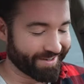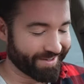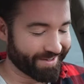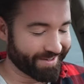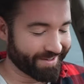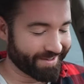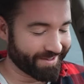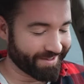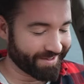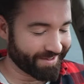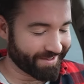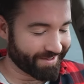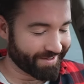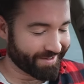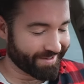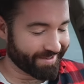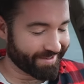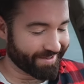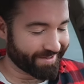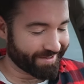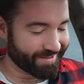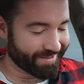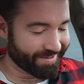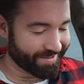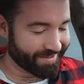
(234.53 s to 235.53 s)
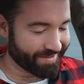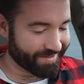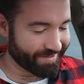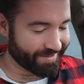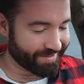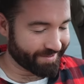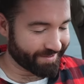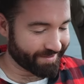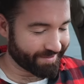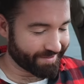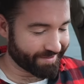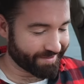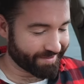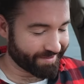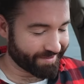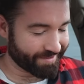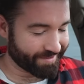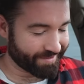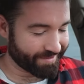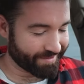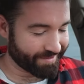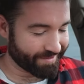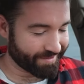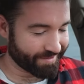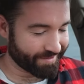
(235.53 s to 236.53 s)

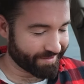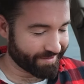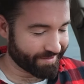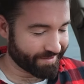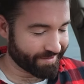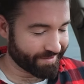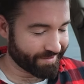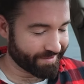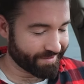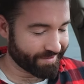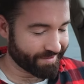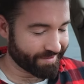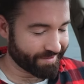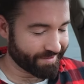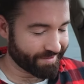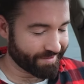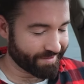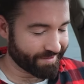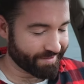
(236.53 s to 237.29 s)
(no one is talking)